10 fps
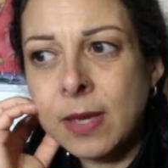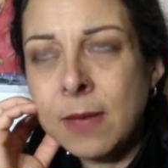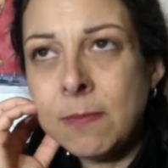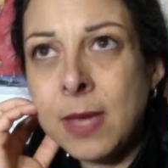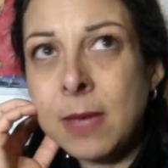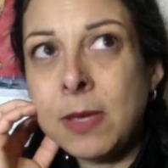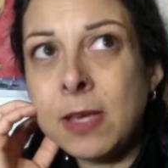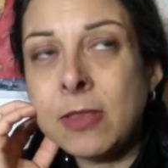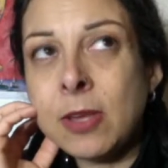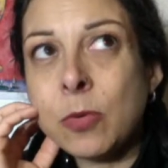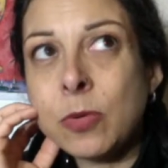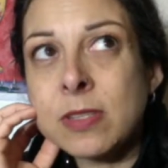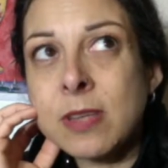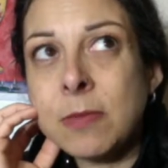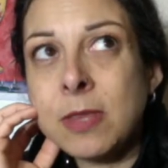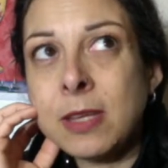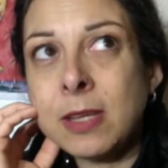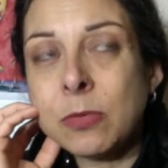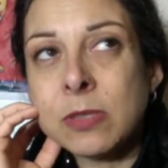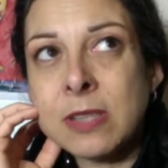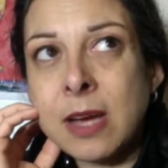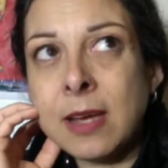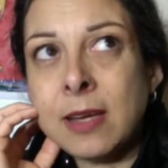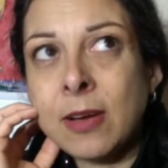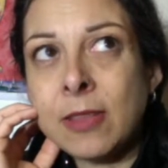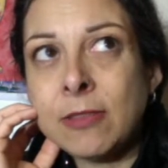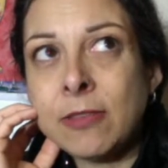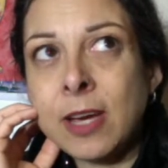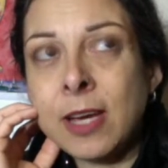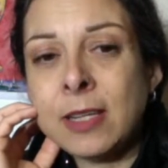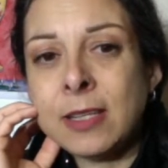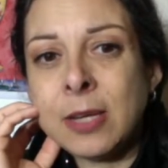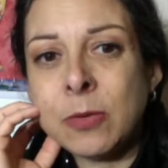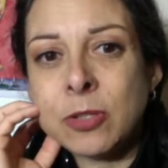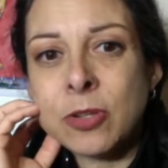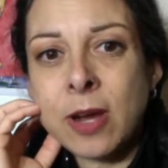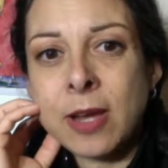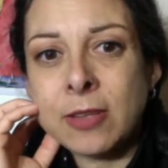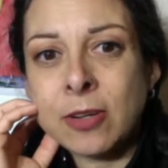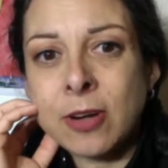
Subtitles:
Maybe there was something that was dying on the vine and they were trying their